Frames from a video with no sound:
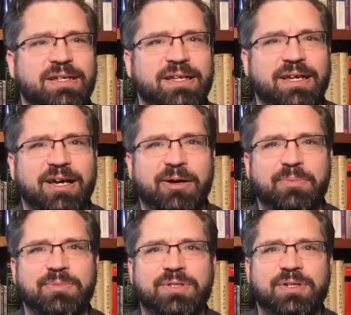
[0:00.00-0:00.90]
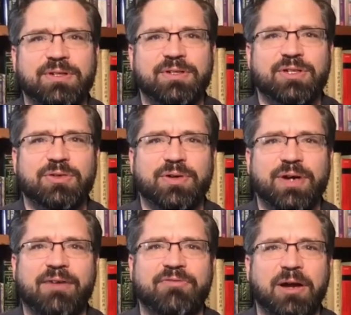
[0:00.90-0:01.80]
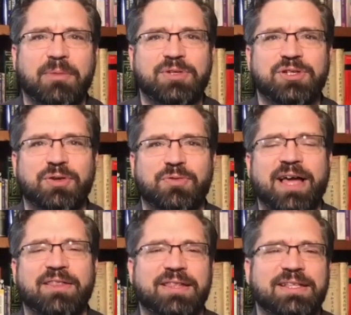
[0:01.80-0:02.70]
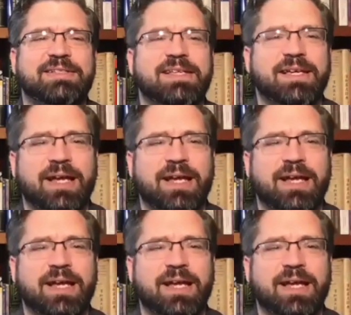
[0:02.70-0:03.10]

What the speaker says: to have an opportunity rather than seeing